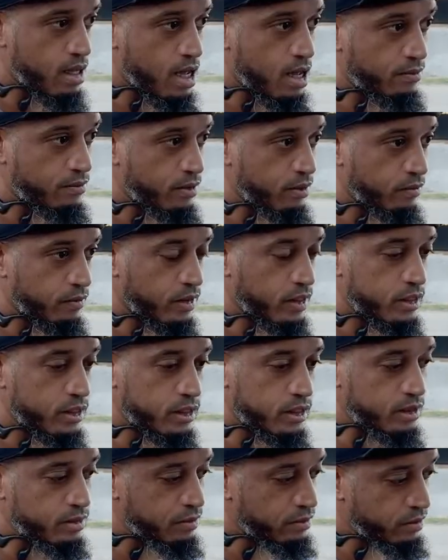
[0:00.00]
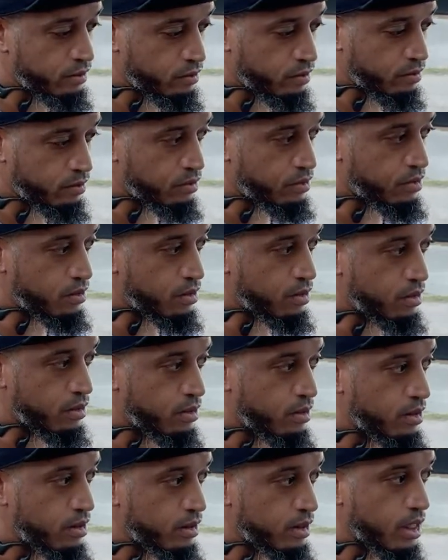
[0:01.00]
have the relationship and the rapport
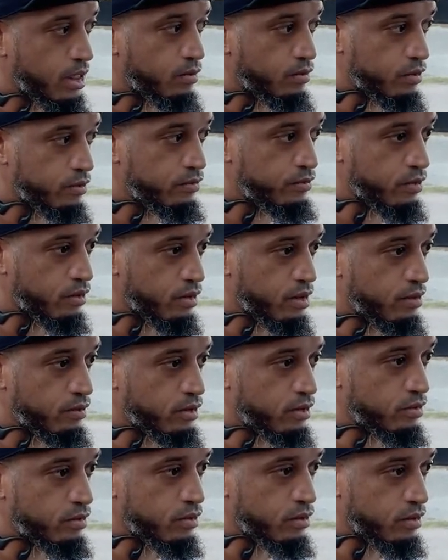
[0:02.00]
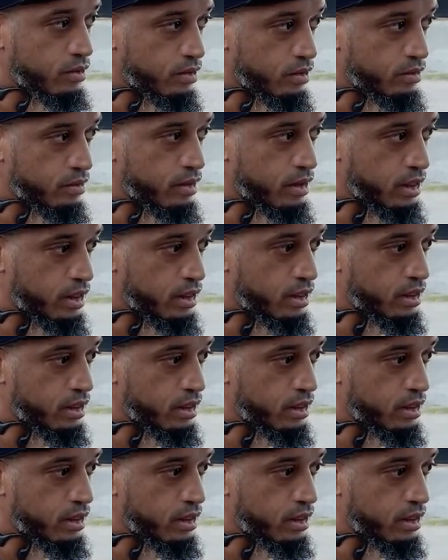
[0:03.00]
that we feel comfortable and